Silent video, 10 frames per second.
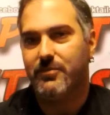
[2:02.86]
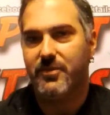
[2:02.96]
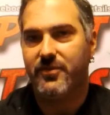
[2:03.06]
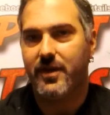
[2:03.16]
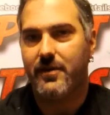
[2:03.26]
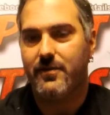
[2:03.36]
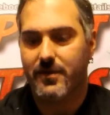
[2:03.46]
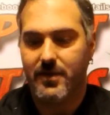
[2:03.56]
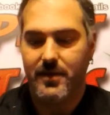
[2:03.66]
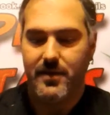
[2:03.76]
Especial.
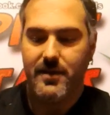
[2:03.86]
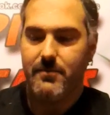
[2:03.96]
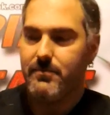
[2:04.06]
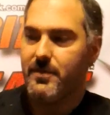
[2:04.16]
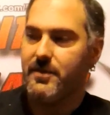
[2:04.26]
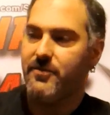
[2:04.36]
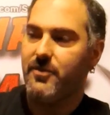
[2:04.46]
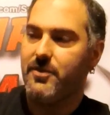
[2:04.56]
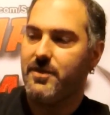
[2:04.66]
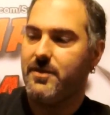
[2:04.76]
But let's
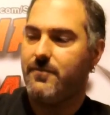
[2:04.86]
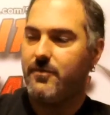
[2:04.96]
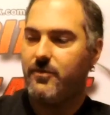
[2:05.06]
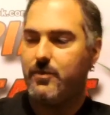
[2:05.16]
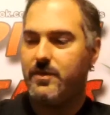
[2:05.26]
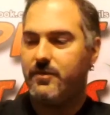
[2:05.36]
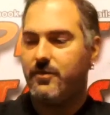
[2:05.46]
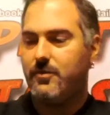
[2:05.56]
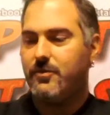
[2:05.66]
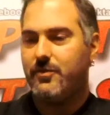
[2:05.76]
show you the difference between these
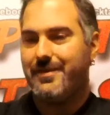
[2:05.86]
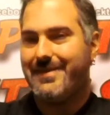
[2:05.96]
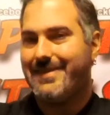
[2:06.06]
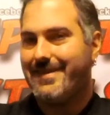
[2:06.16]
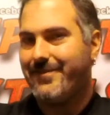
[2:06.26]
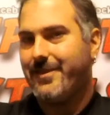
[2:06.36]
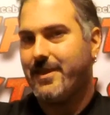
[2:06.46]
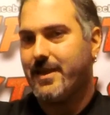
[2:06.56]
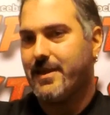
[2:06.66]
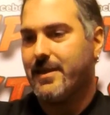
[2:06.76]
two so you definitely
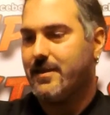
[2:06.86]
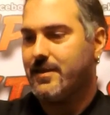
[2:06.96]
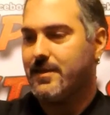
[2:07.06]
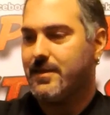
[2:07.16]
get an idea.